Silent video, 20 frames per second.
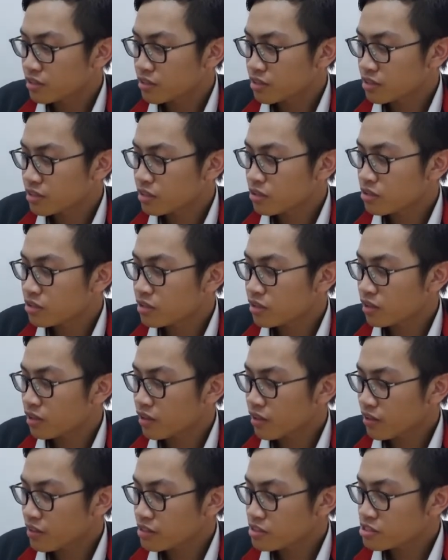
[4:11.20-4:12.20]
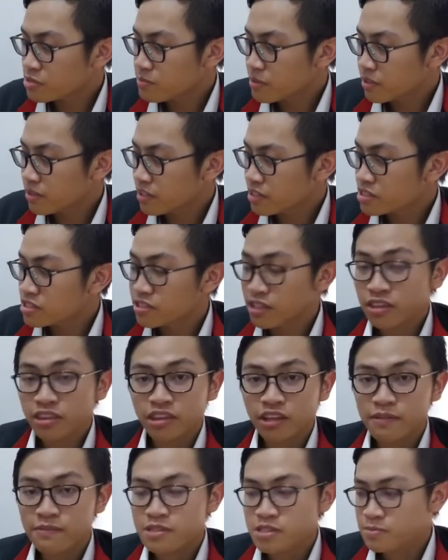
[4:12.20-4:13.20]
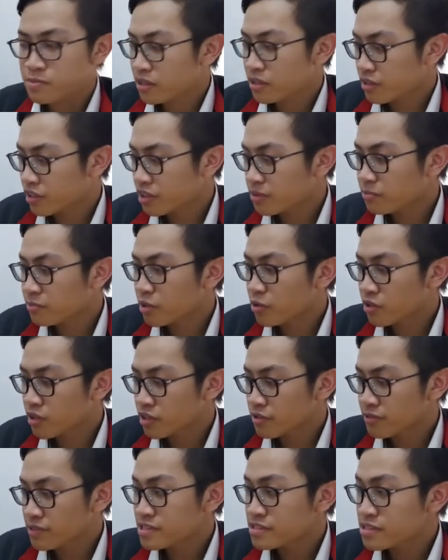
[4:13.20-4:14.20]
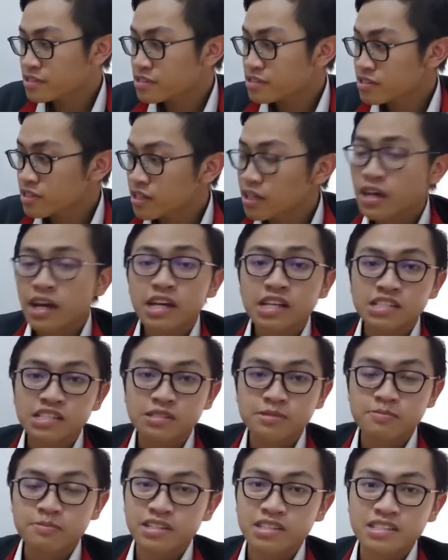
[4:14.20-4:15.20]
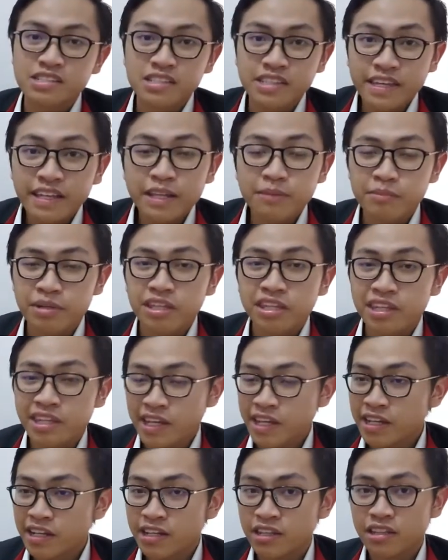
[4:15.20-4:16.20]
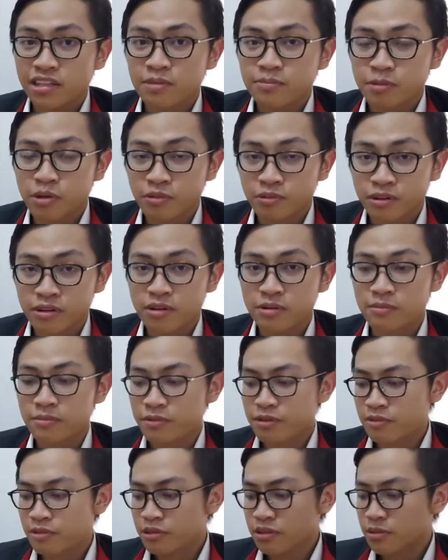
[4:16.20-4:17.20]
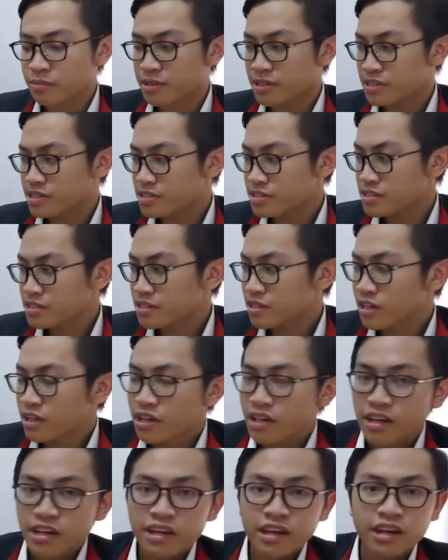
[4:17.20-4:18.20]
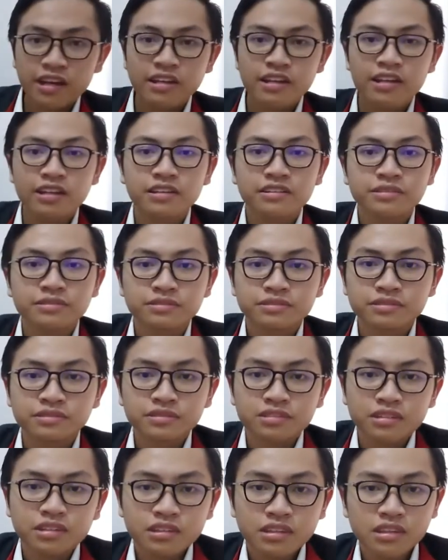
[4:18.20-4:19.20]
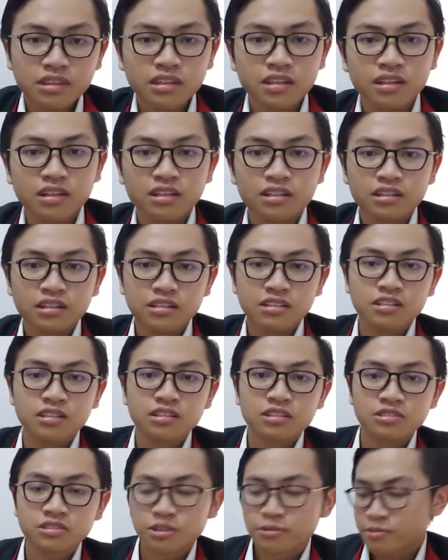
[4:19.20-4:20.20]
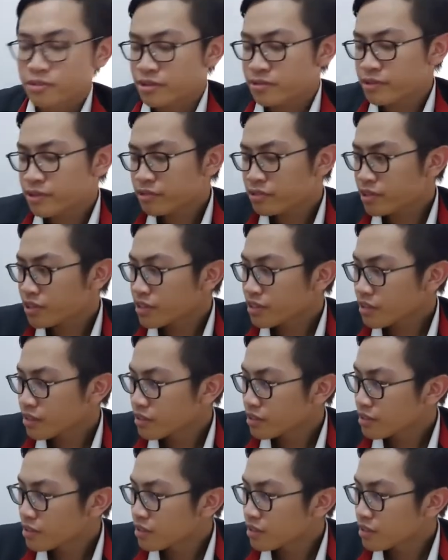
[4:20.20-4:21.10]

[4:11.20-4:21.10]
the Lightspeed is 10 times better in power efficiency, but still maintaining the power performance. And then some reviewer,